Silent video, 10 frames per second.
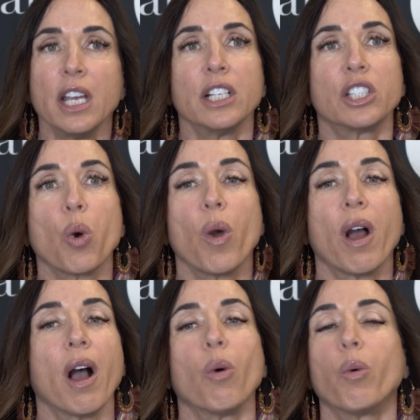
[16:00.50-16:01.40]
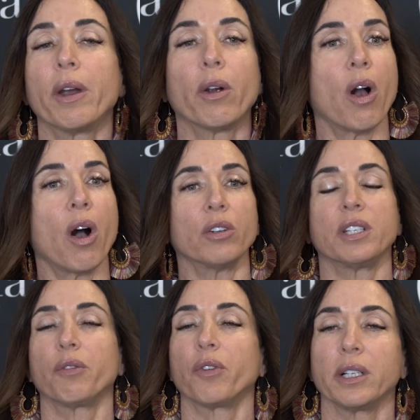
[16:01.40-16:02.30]
So we're all
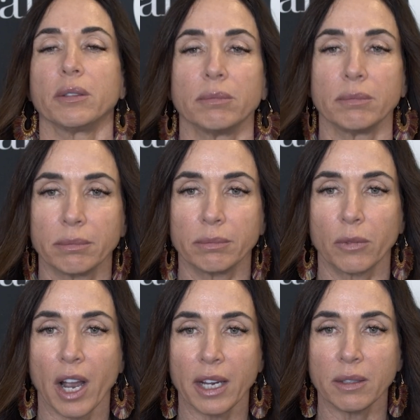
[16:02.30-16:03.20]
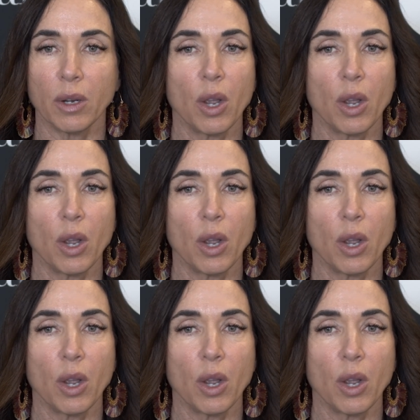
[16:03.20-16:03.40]
different, right?